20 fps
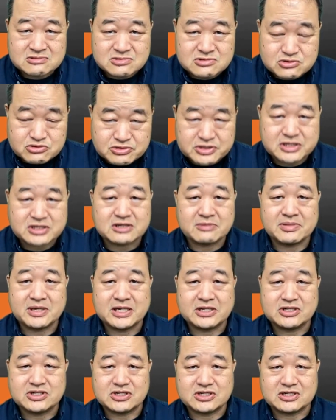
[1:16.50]
treat the
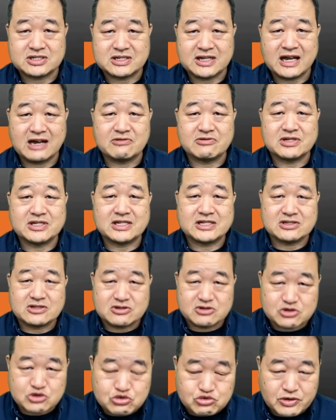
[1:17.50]
patient and how we needed
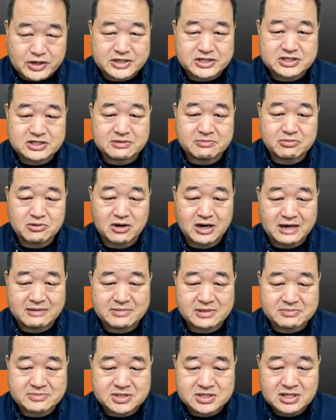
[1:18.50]
to address the
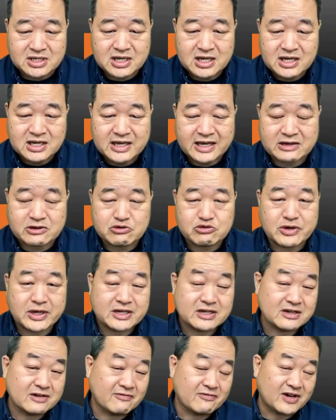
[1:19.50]
problems and create
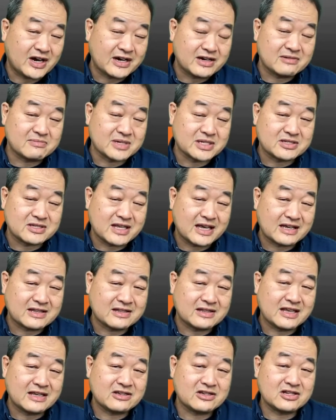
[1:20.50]
an environment
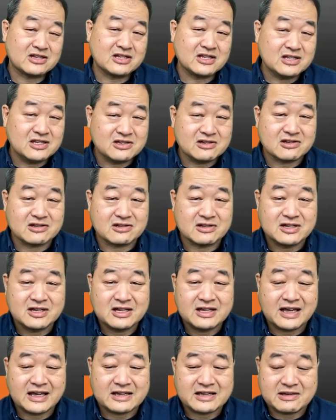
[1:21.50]
that they can heal
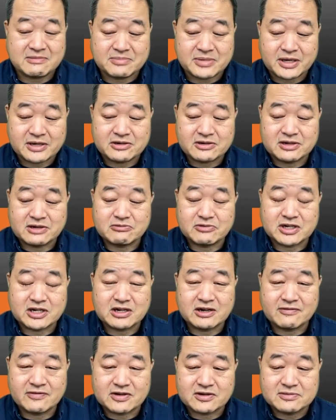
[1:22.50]
and get better and
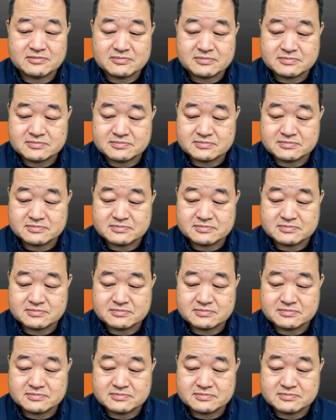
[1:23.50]
recover.